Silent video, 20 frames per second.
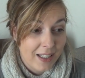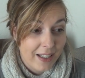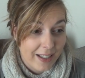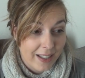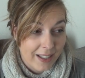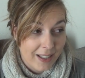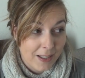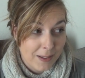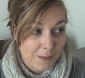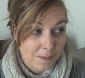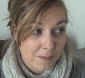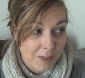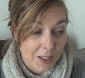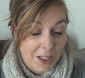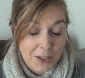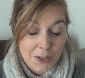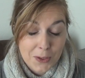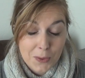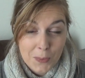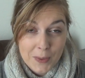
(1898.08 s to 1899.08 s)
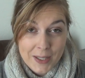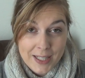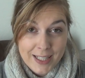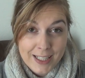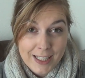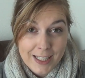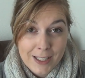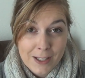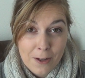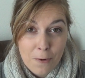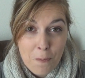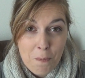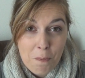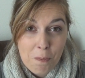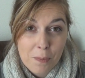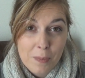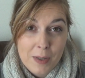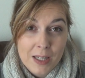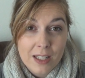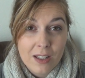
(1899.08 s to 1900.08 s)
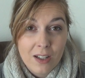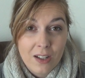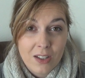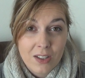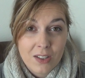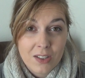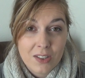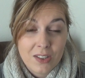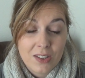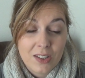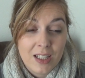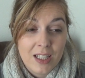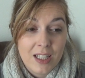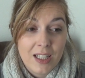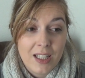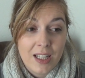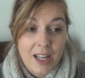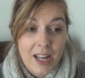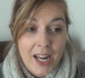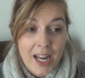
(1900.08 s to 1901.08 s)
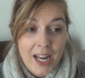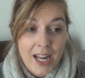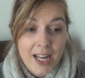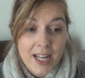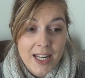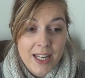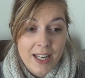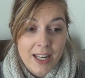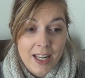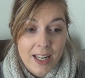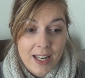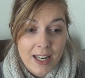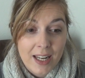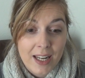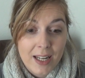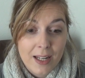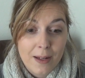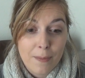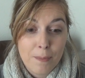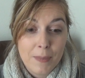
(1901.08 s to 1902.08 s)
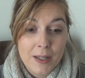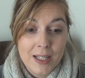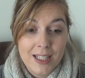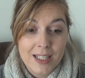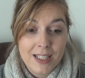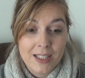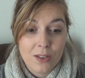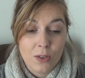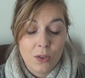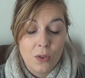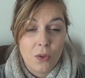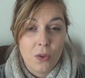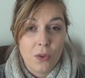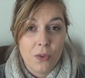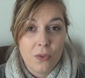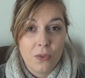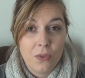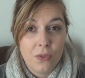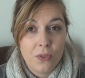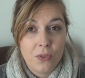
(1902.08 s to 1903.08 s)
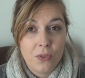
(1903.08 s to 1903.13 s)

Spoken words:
last week because he ate a piece of